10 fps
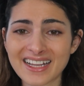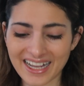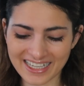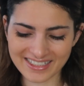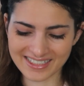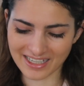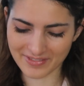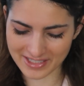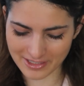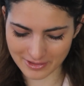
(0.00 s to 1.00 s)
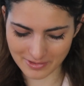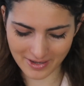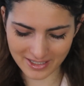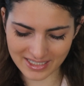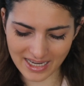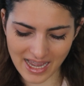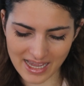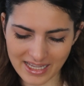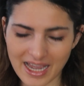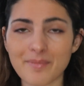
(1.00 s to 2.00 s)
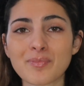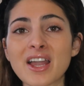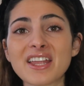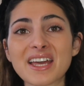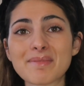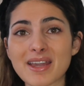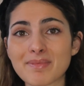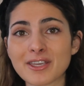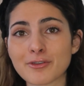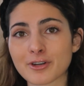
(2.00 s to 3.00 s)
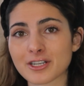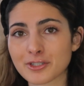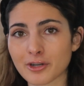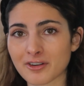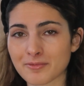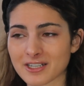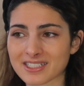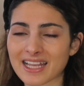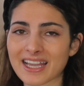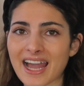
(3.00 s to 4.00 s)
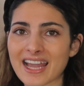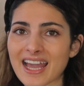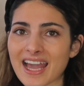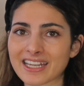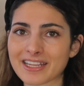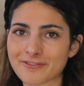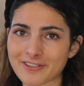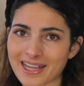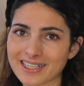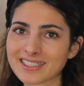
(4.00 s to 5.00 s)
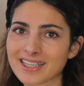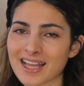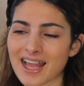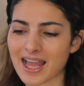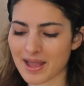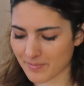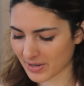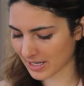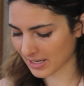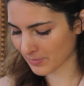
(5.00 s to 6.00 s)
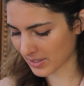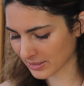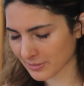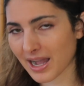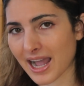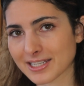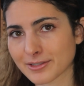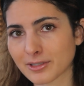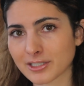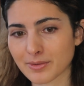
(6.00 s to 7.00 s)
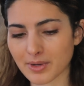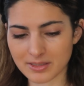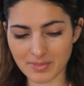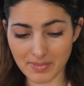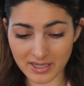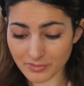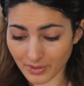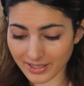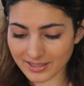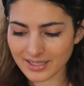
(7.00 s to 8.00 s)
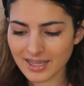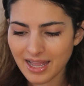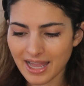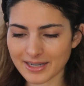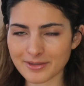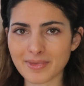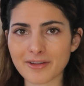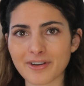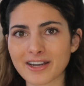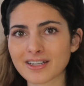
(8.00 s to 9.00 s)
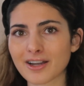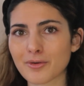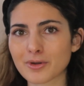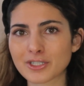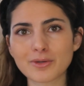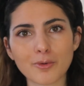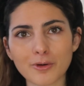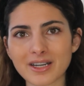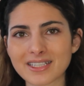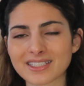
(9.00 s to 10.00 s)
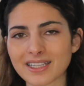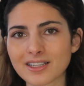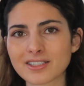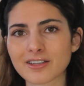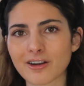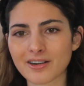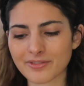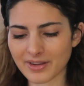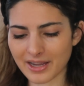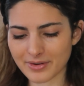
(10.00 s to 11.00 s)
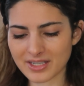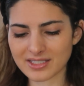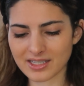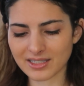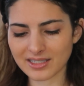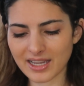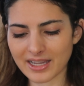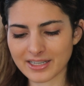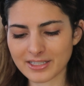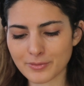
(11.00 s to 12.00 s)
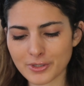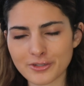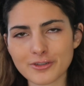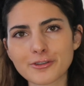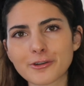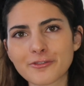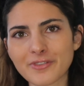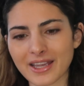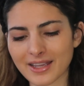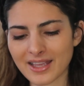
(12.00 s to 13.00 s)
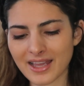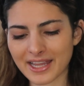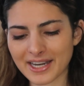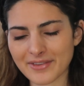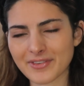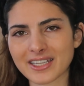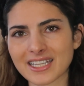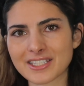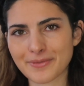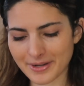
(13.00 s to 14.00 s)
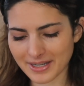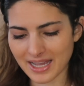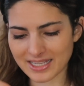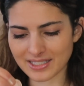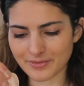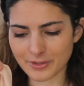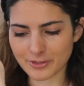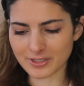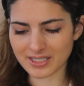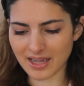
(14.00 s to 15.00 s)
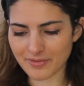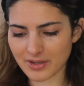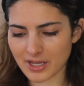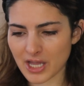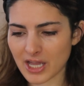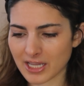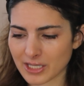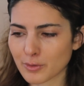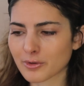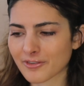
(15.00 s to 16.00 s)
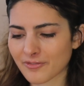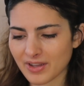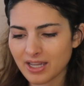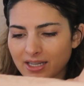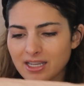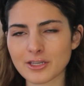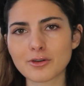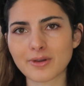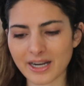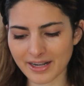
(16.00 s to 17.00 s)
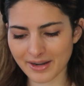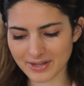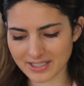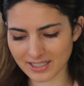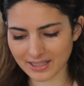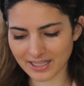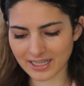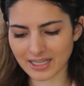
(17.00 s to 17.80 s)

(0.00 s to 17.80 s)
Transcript: I just love it so much. And yeah, maybe you're a scarf person. Like I had a friend, when I went to high school, she was my best friend, and my friend, she wore a silk scarf every single day, and it was just her thing. And I think that's very nice if you just have your thing that you wear every single day.